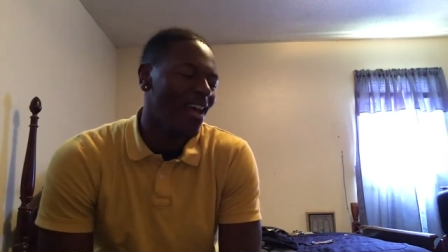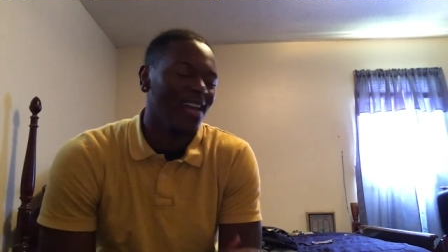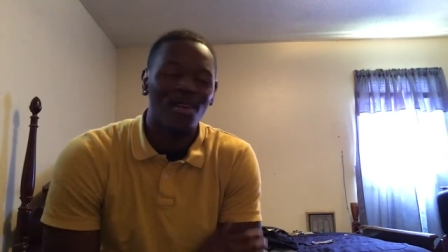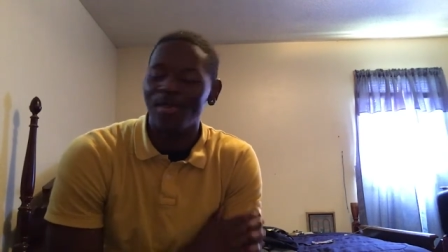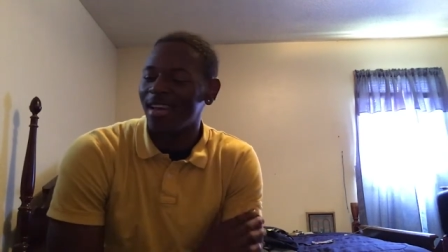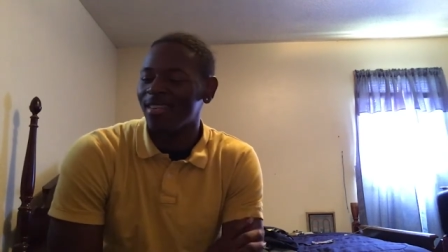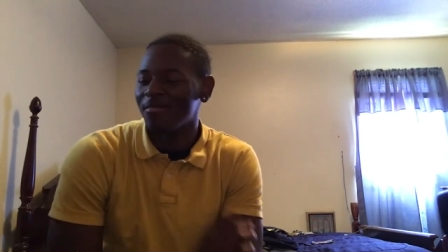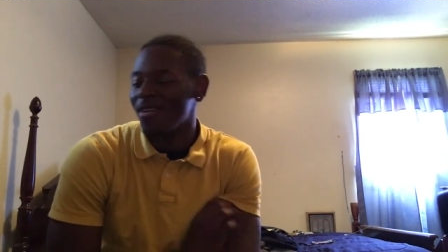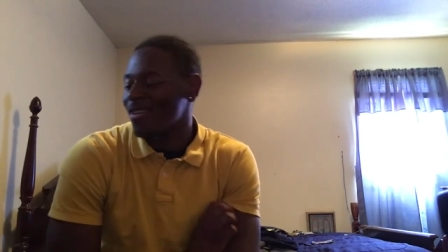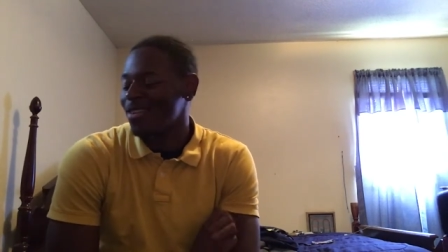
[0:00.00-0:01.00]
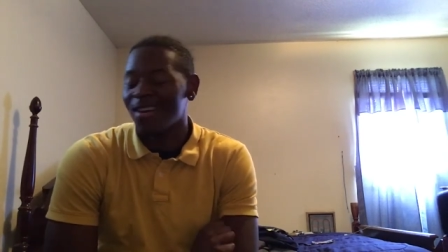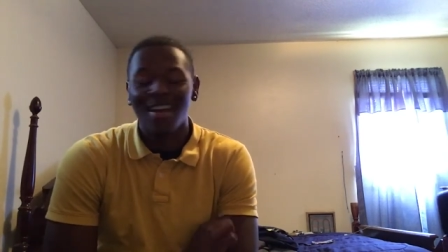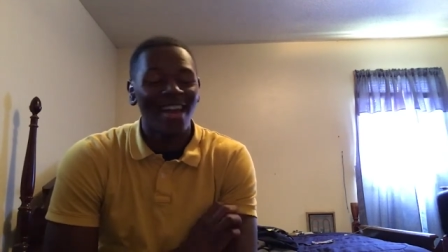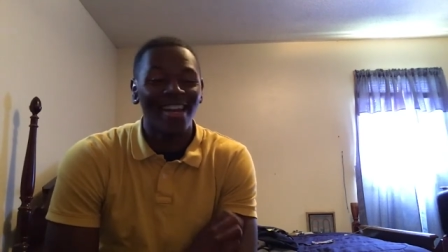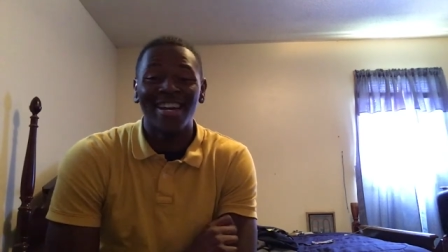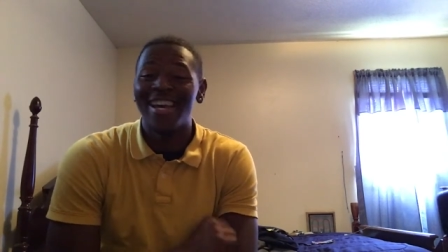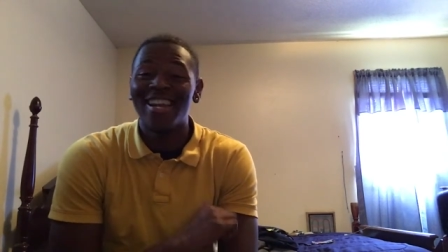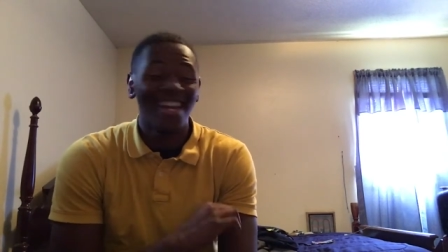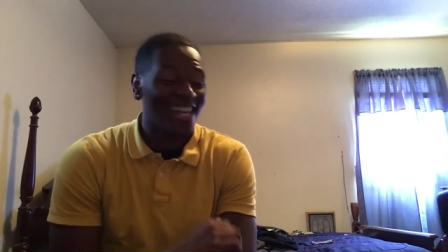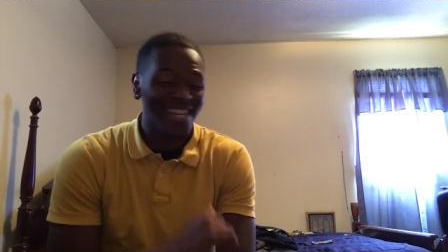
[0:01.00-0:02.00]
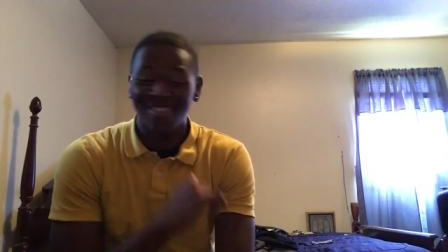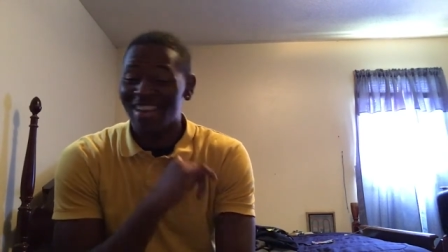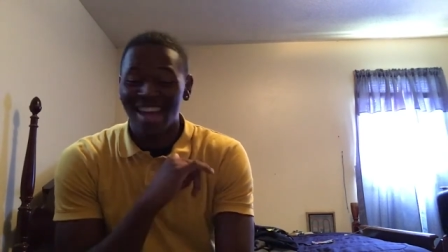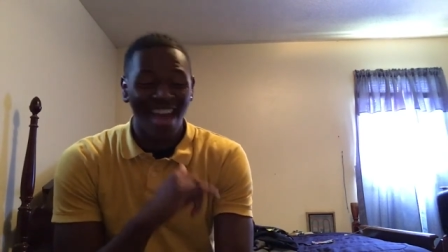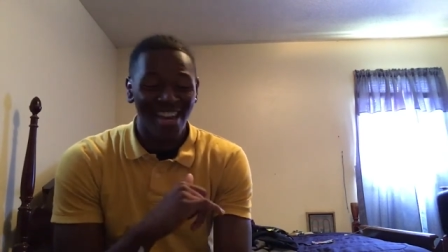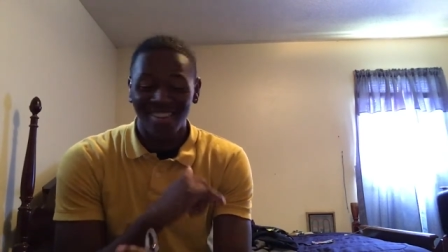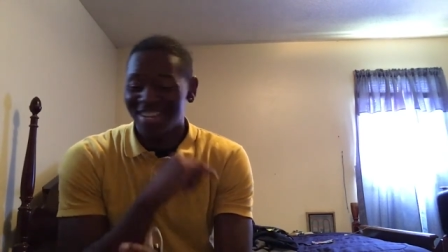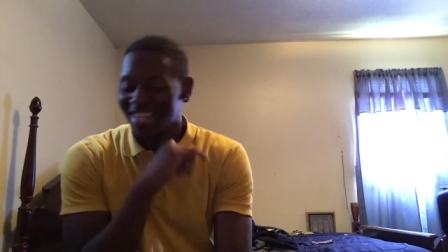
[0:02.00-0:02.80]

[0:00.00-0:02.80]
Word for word: Then when Captain America started goddamn hitting that shit with the goddamn